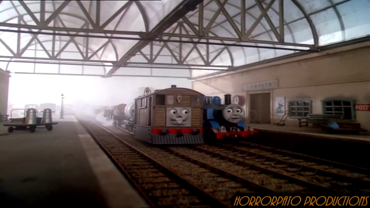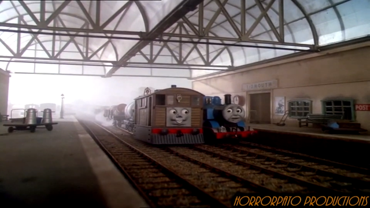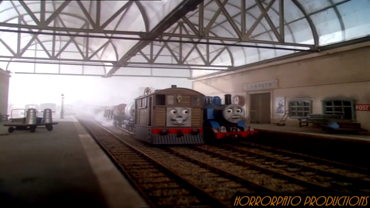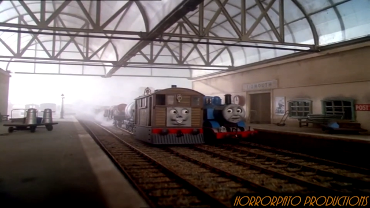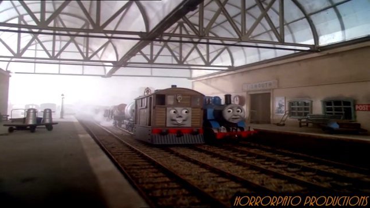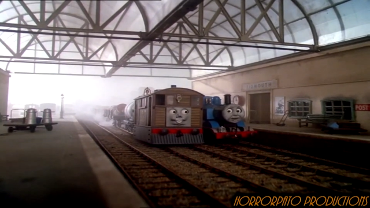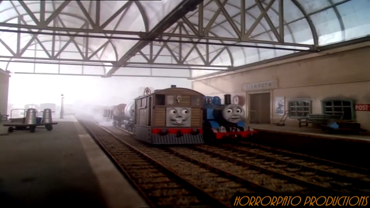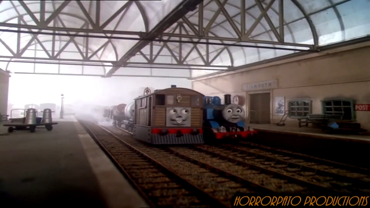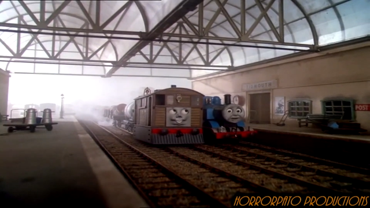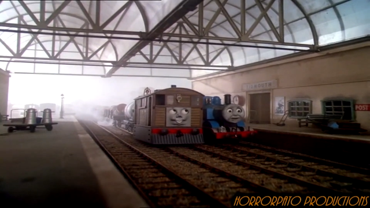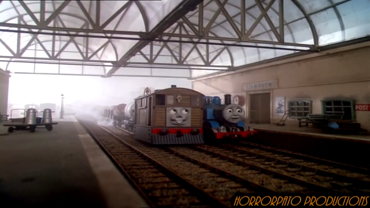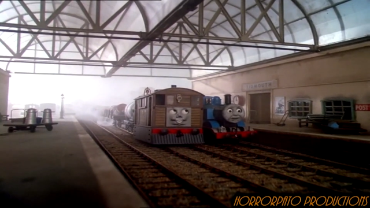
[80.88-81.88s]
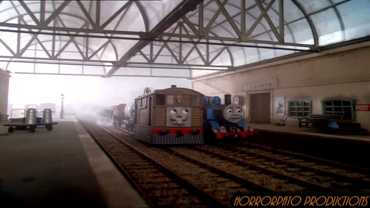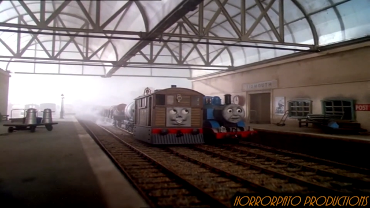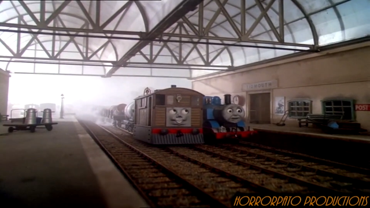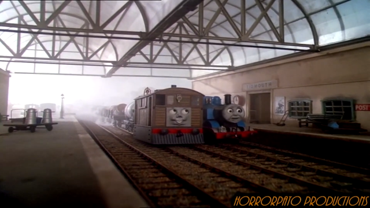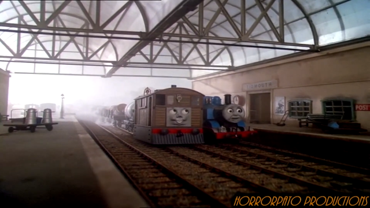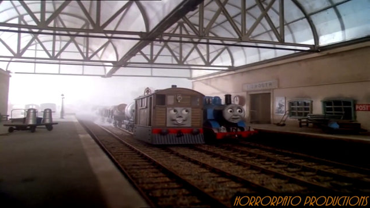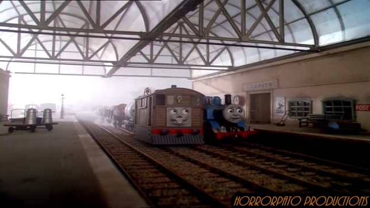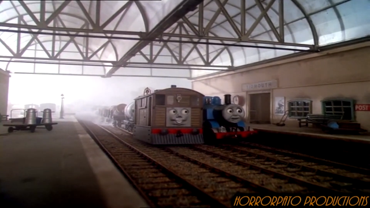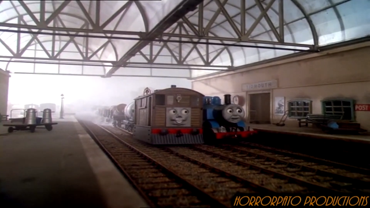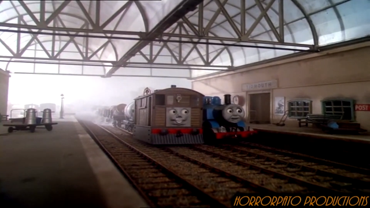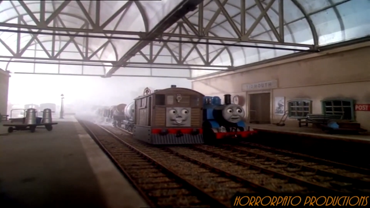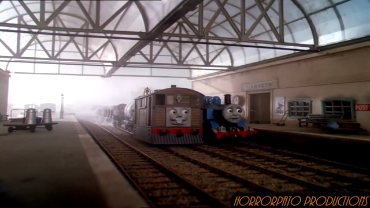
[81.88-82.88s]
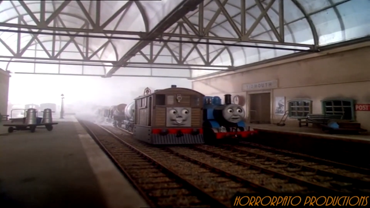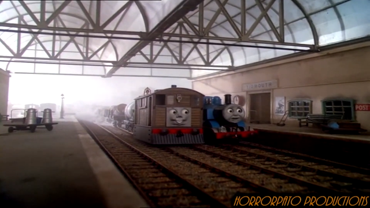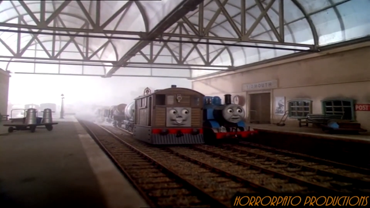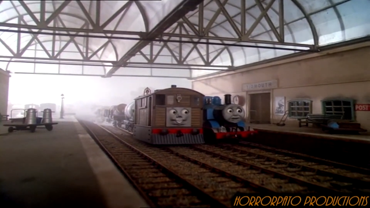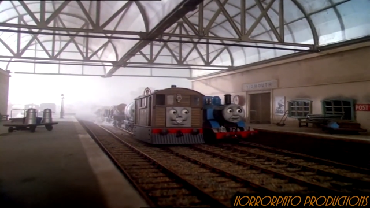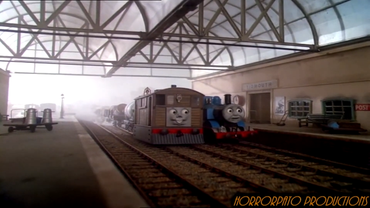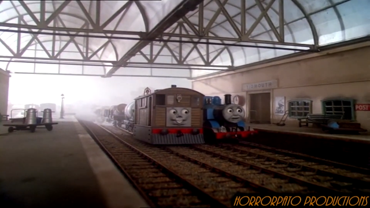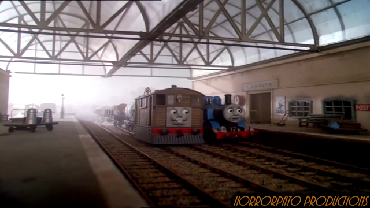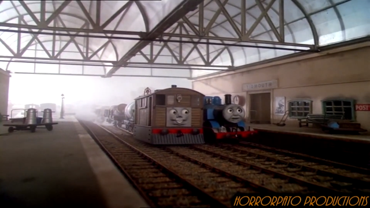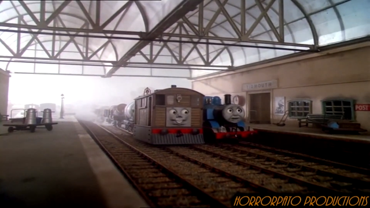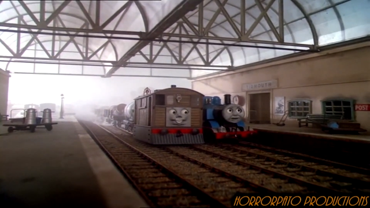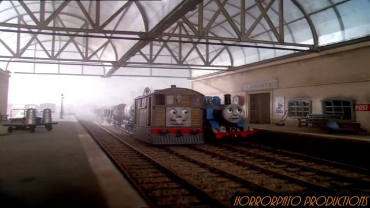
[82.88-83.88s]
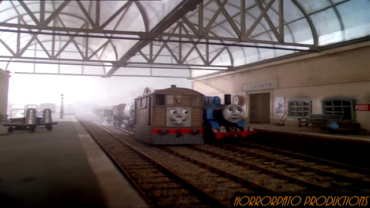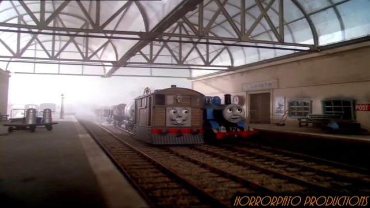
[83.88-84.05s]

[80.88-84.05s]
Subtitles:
No face is visible, so there are no lips to read.